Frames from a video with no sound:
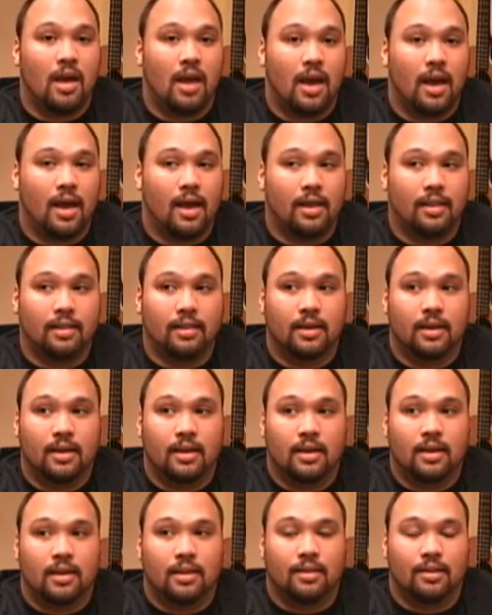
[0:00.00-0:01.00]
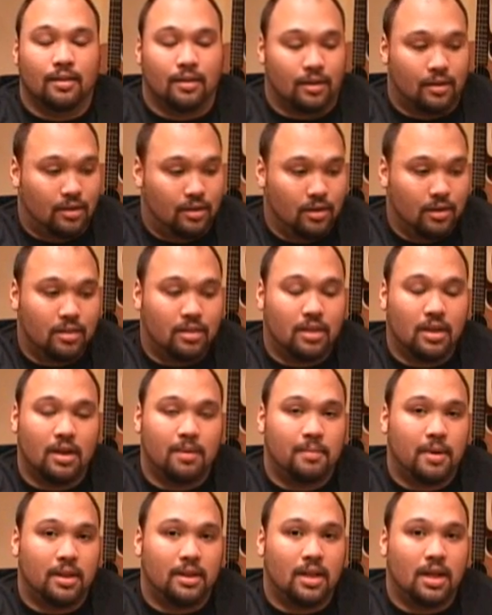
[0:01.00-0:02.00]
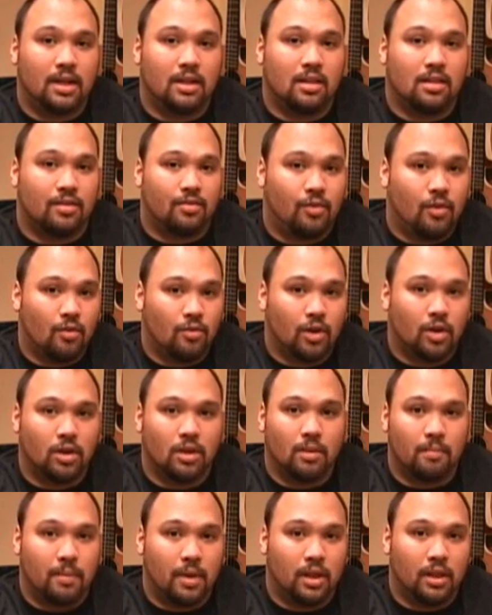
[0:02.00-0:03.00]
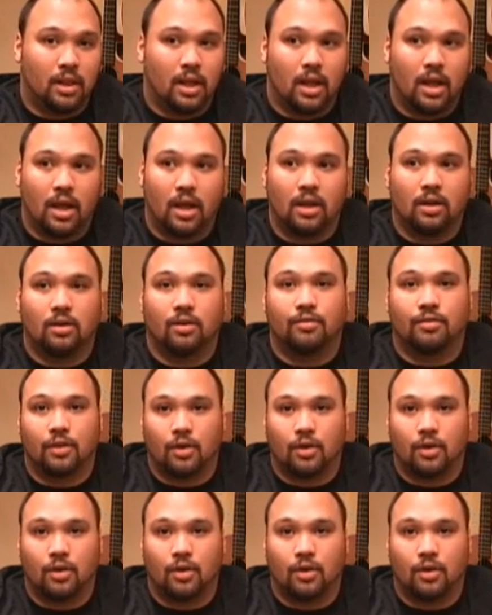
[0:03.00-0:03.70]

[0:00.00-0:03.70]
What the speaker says: And the good thing about that is if you ever go to the mainland or if